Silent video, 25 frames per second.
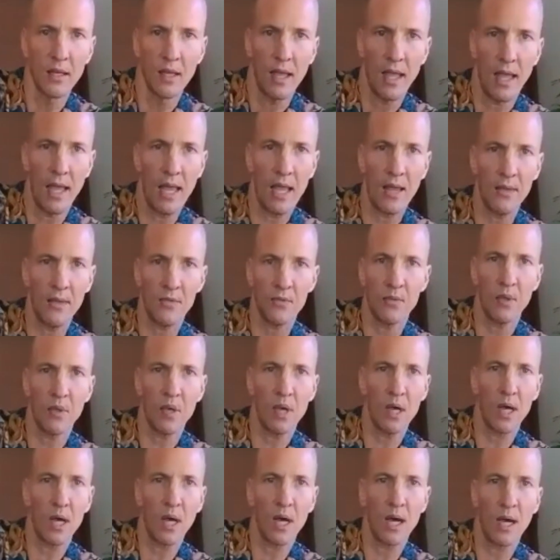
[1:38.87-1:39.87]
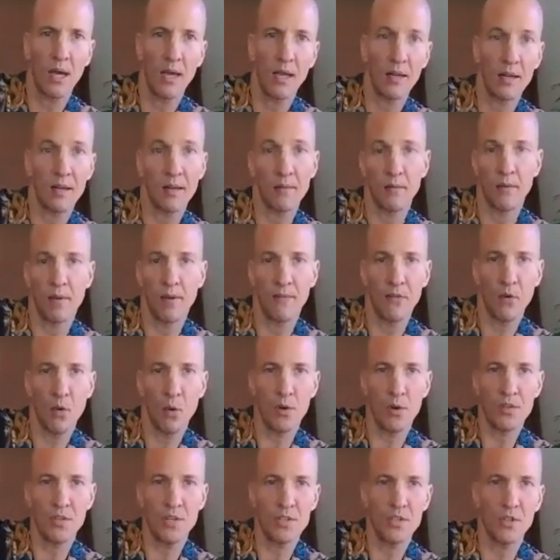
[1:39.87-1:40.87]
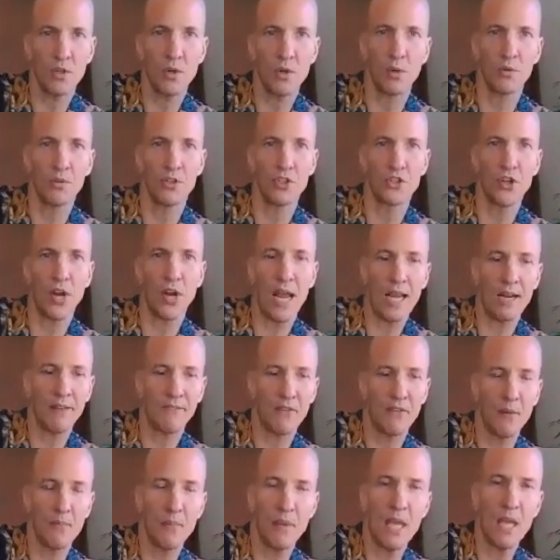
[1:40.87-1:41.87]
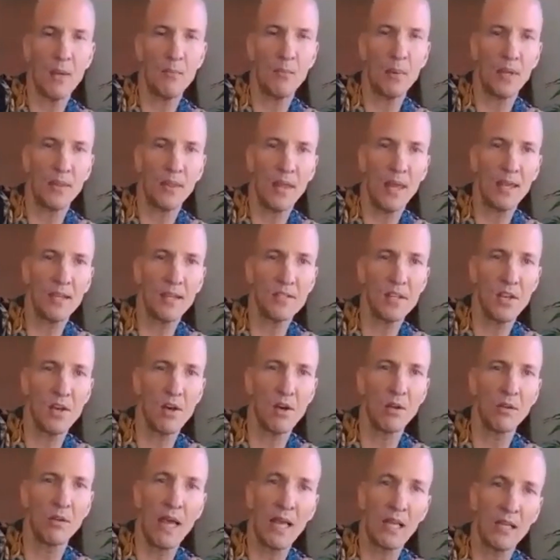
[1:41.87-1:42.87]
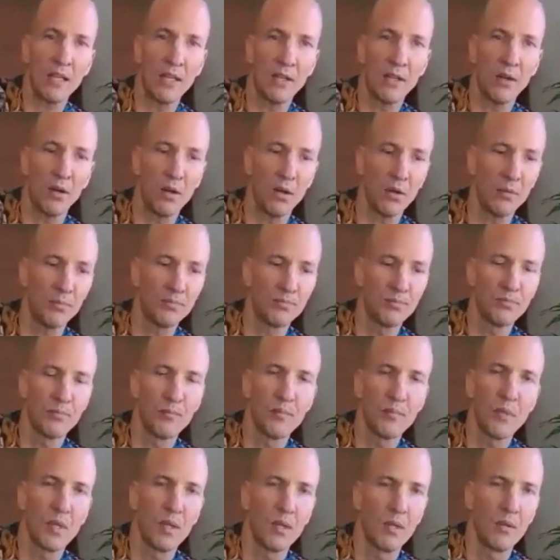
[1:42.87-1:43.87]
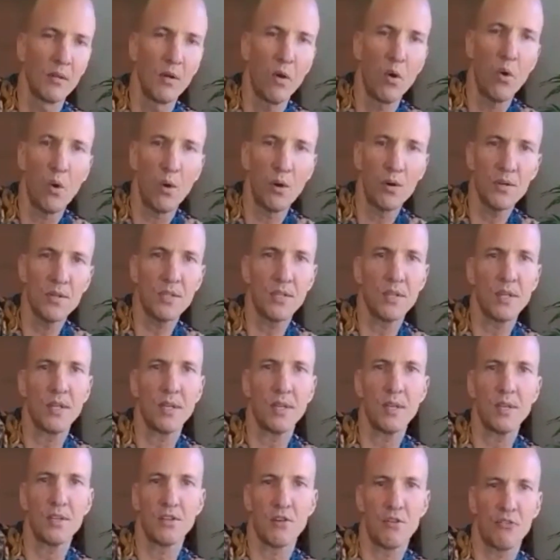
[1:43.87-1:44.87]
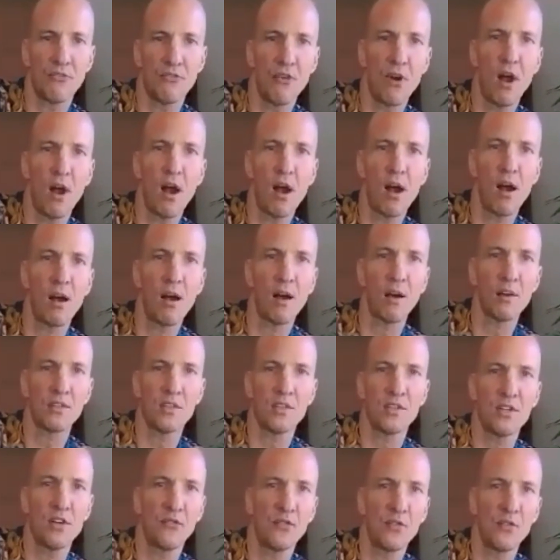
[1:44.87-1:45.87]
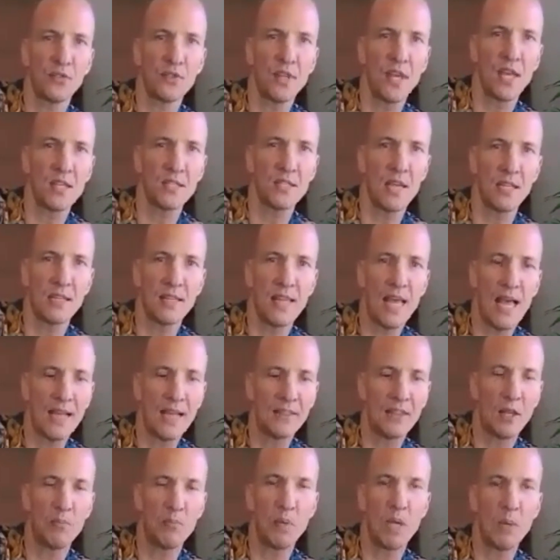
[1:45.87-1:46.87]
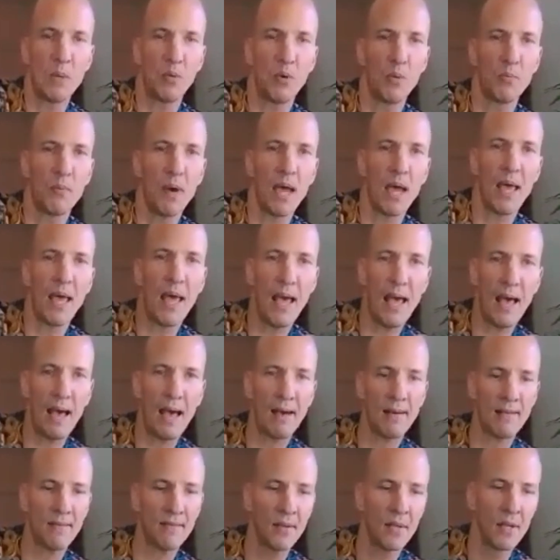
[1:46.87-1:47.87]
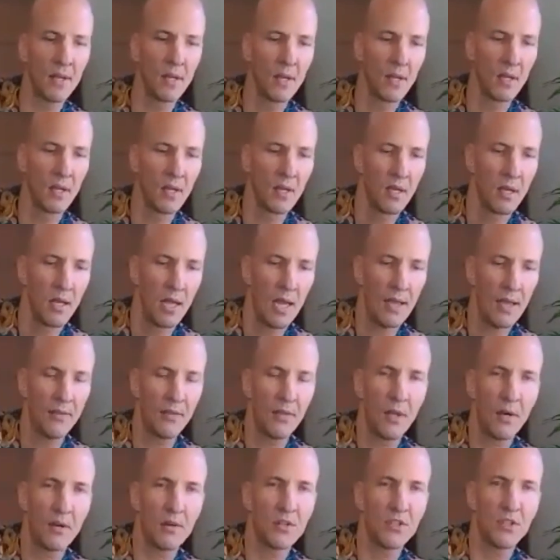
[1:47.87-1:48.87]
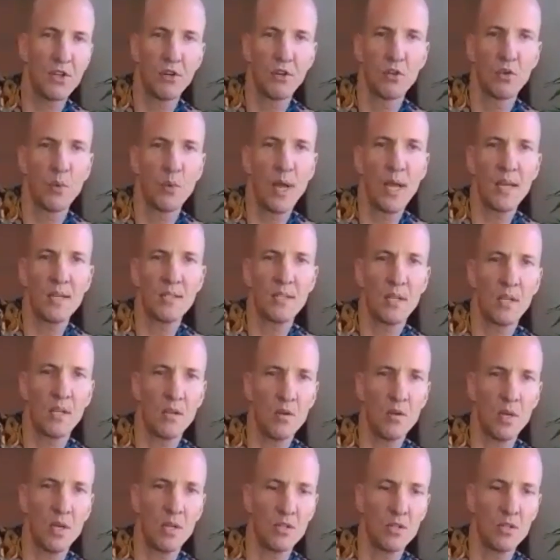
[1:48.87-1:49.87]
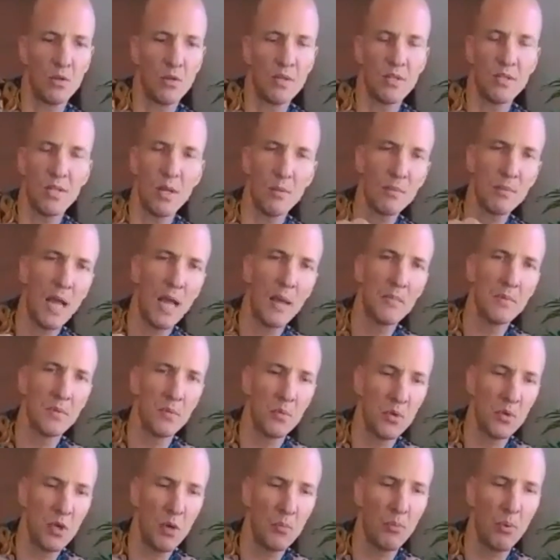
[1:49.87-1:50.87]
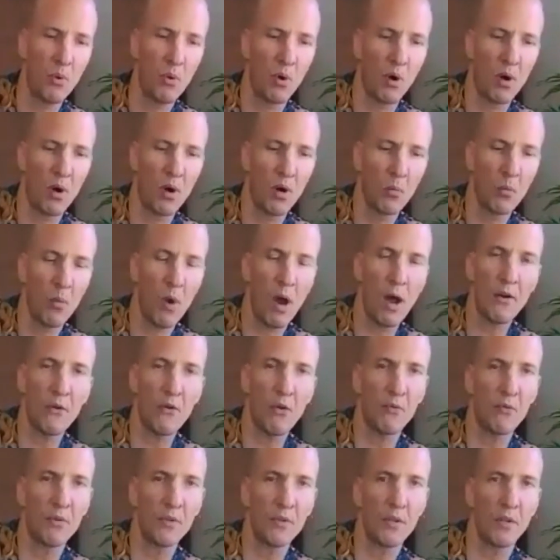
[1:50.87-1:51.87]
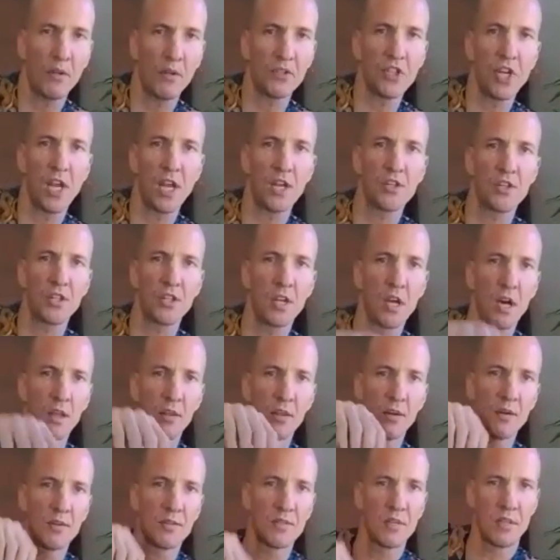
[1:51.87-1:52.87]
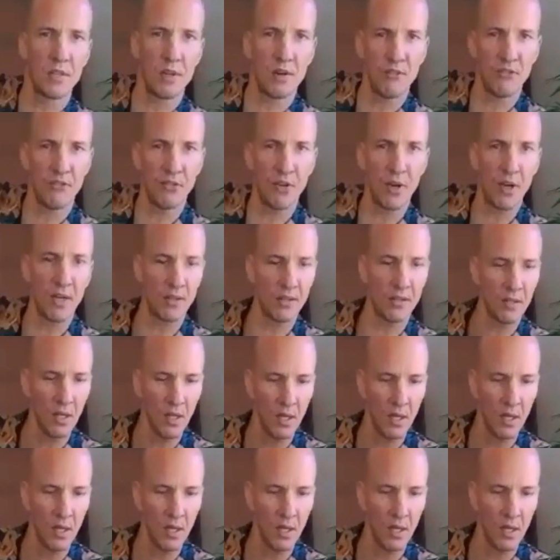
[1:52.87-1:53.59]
And of course, it's Golden Dragon for me, but they sell like little horses or frogs and different things like that that people might have. And there's certain ways that you can do it. Sometimes when you pour water over it, they'll change colors and they're fun.